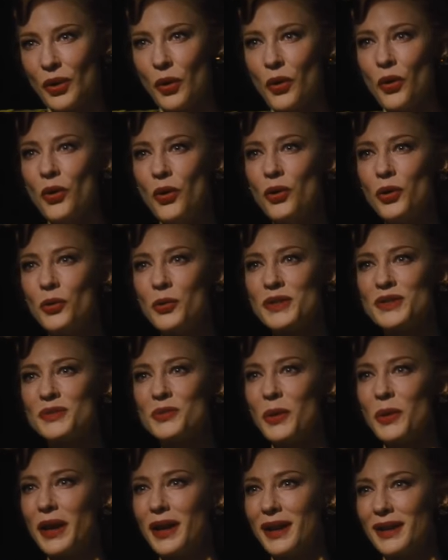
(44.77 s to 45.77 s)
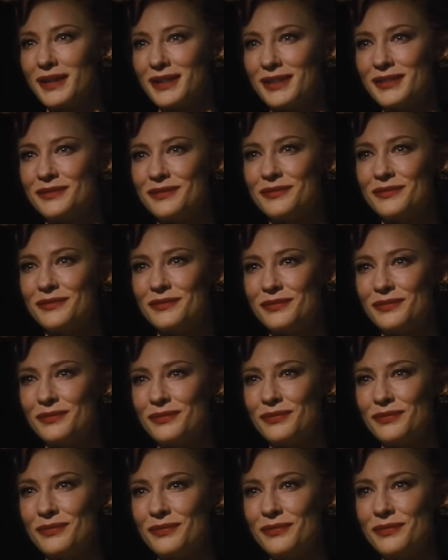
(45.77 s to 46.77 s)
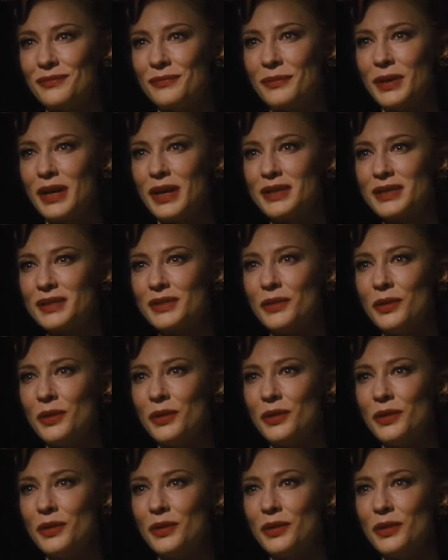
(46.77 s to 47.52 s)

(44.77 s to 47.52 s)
All was well, but